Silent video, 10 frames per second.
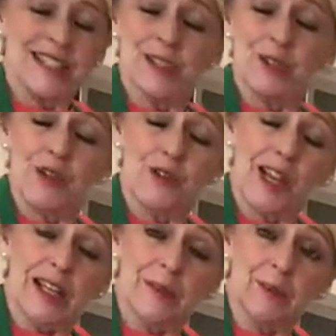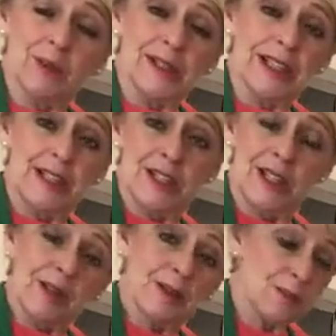So you've got a pretty
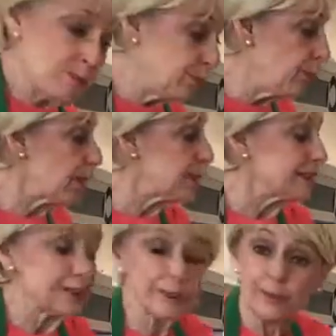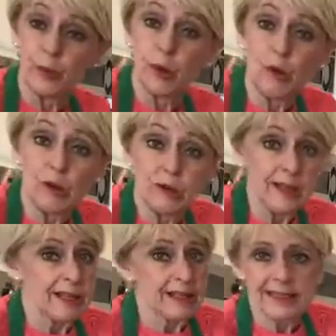clear bowl.
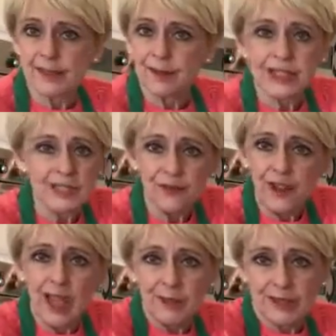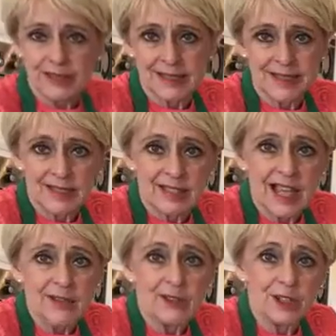It's, it's fabulous to
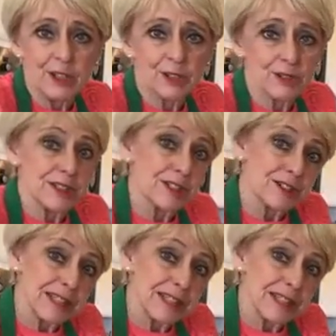have on your, your